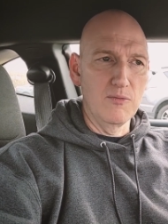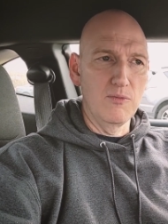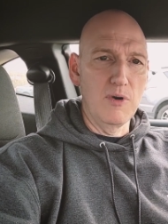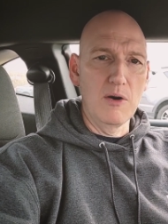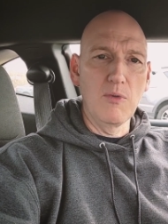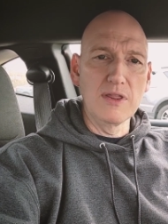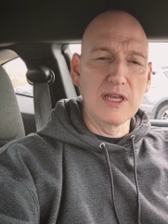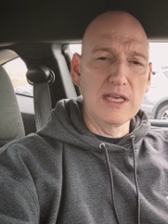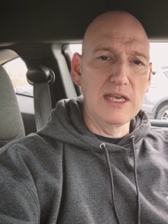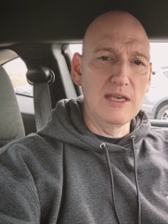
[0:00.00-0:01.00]
well, uh, one
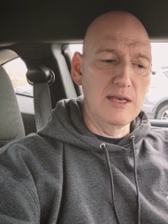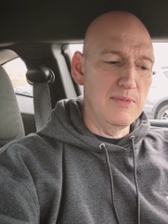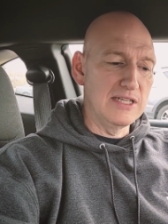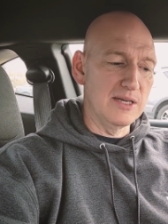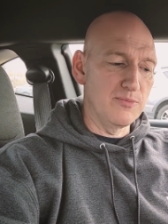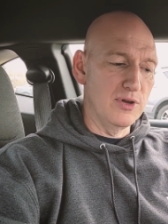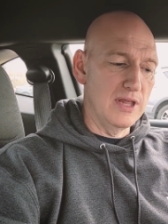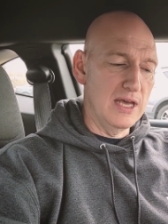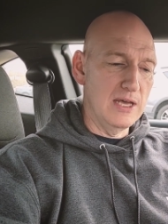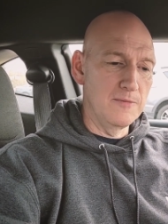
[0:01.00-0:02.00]
thing he, he meets up with
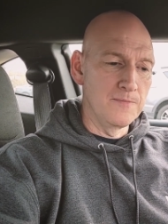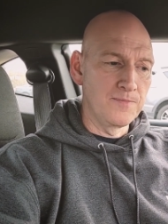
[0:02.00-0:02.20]
a,